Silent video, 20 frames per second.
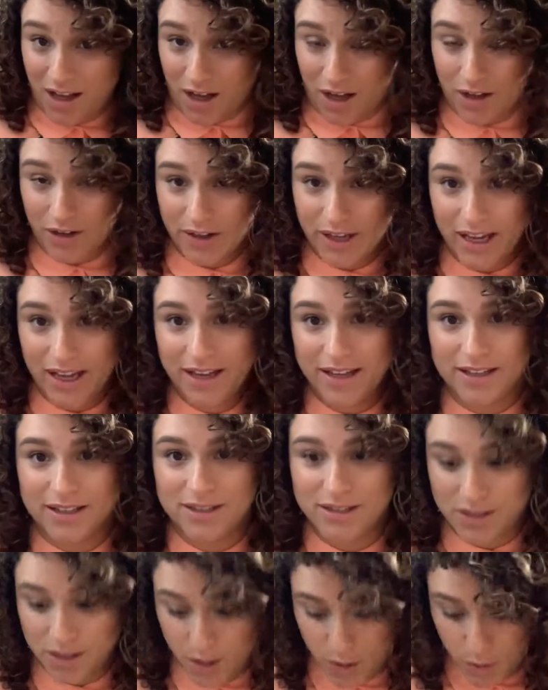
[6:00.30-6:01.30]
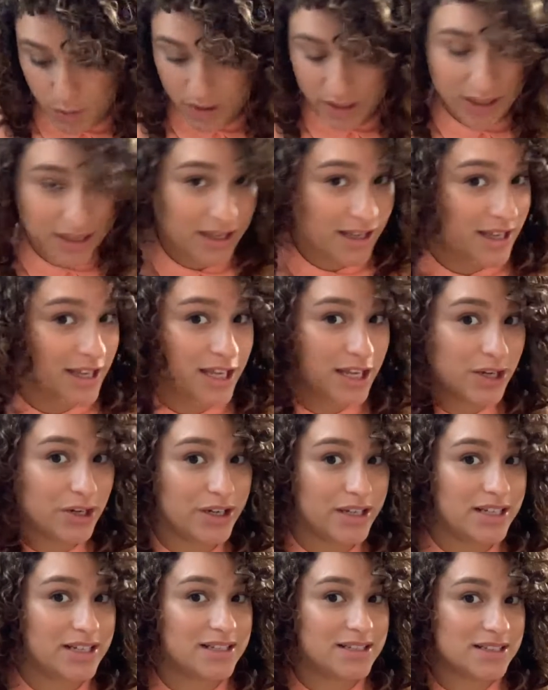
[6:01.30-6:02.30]
Okay, so here
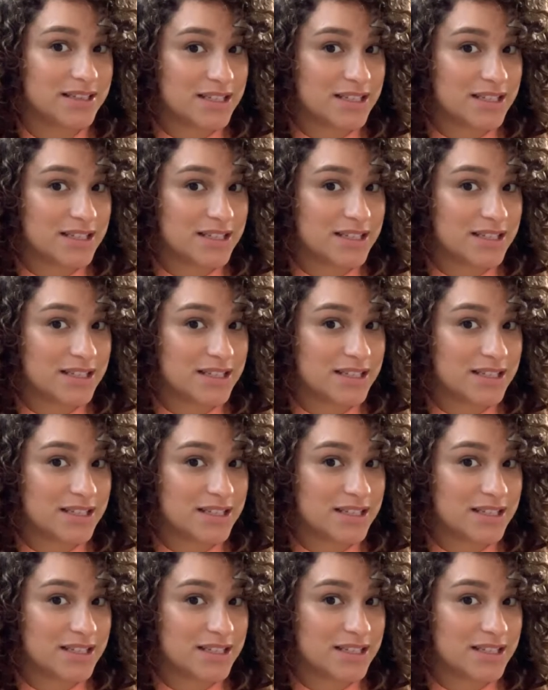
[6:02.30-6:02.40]
it is.